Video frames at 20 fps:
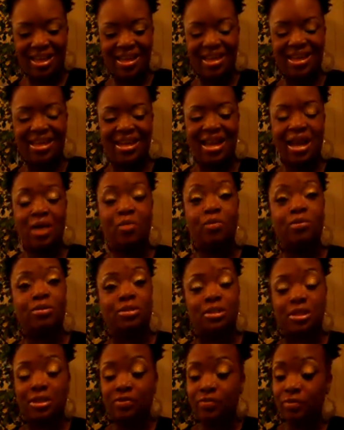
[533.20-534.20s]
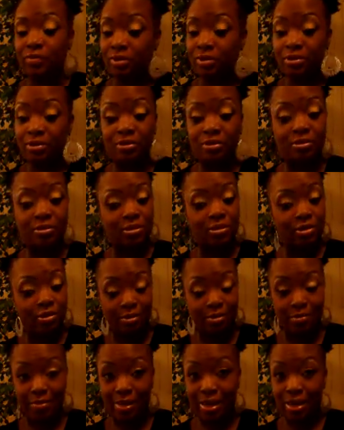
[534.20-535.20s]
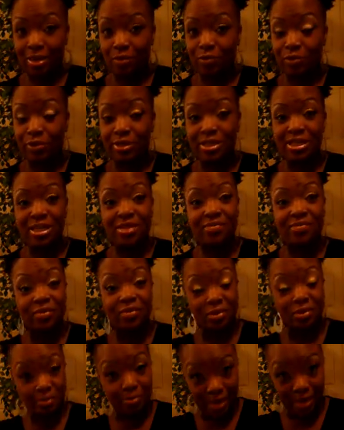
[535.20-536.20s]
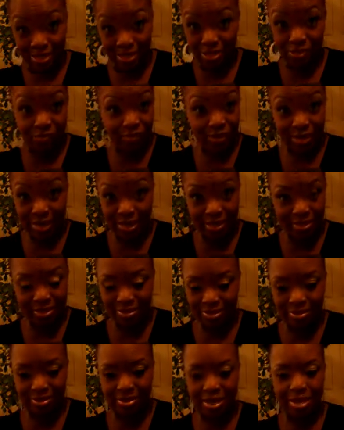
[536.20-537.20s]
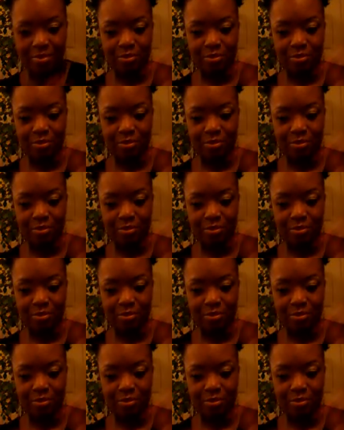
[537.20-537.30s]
And I will never turn back, will never go back to relaxers.